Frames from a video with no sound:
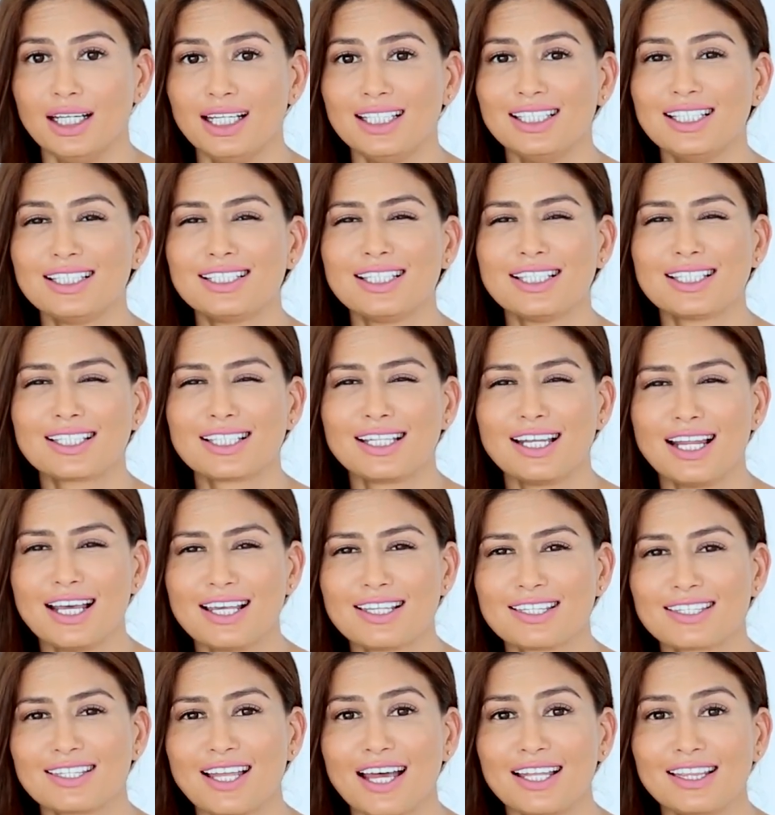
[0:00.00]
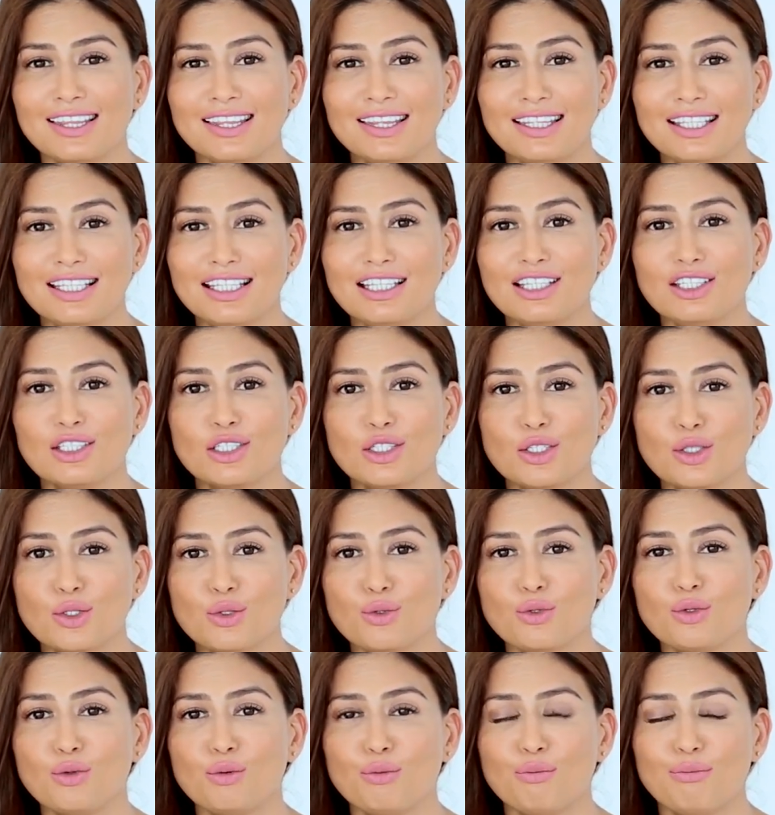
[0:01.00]
This is less than these
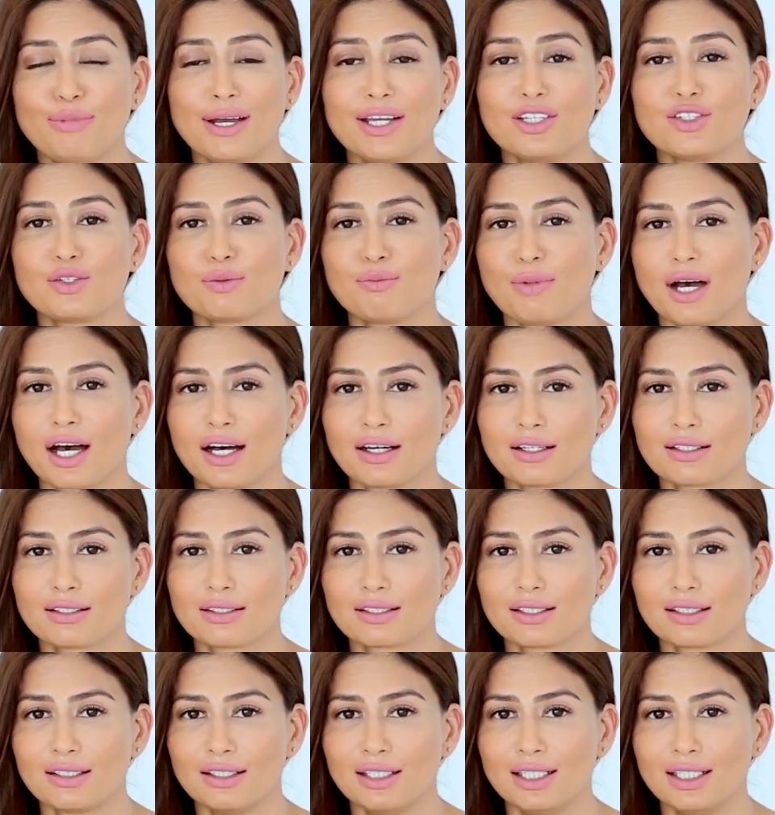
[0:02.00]
two benchmarks.